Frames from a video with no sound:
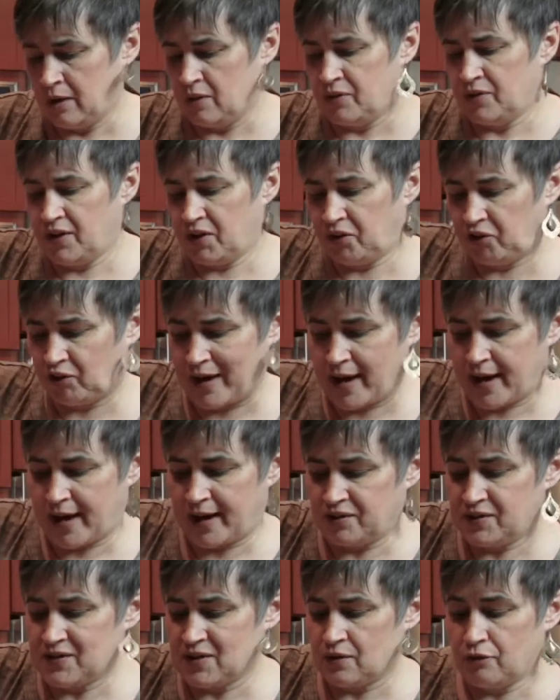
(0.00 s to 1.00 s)
This
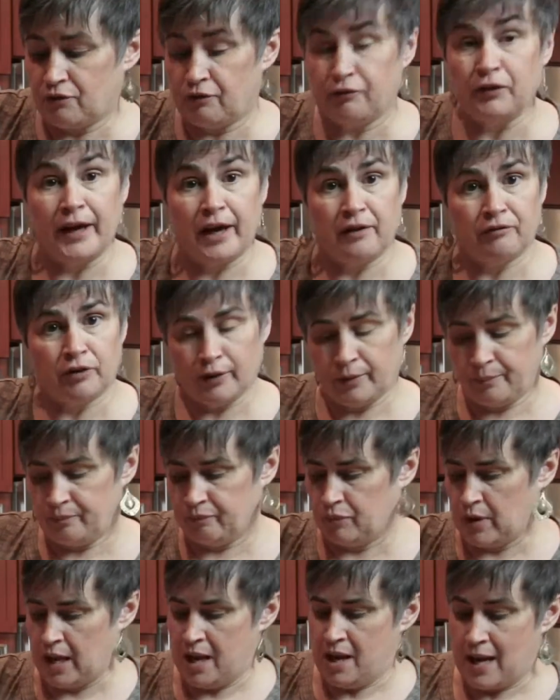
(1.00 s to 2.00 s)
adds flavor
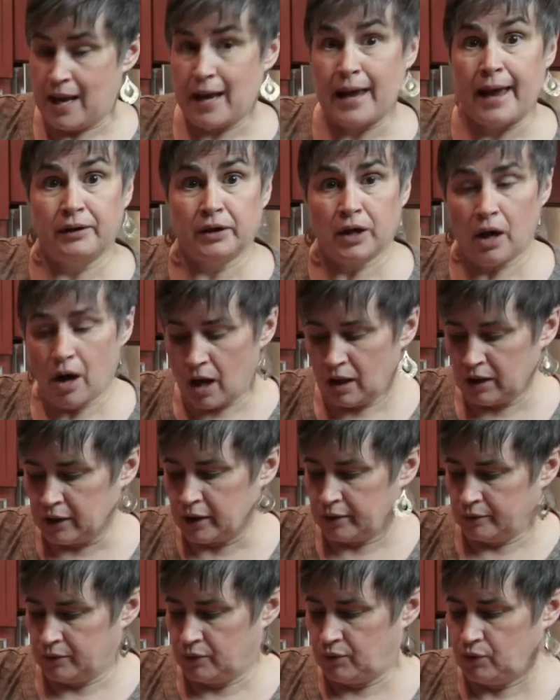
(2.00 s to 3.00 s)
and
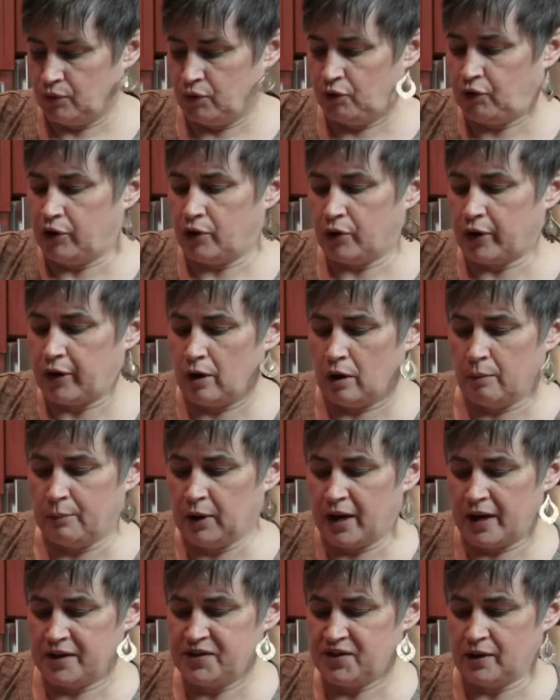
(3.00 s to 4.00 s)
color to your
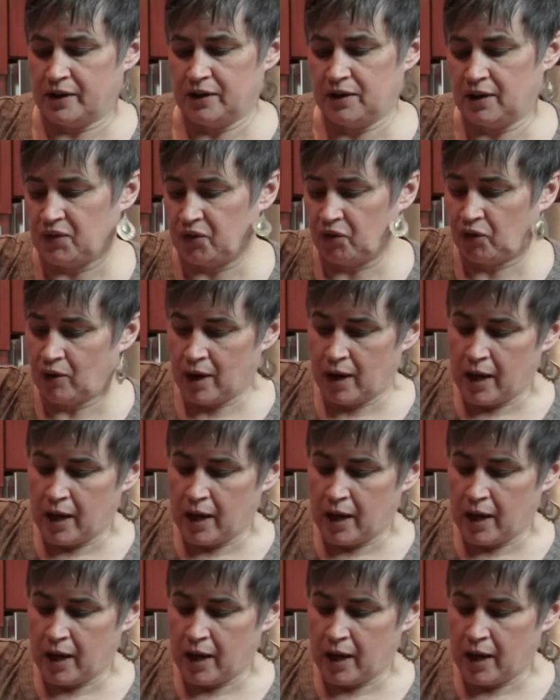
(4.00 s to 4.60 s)
caramelized onions.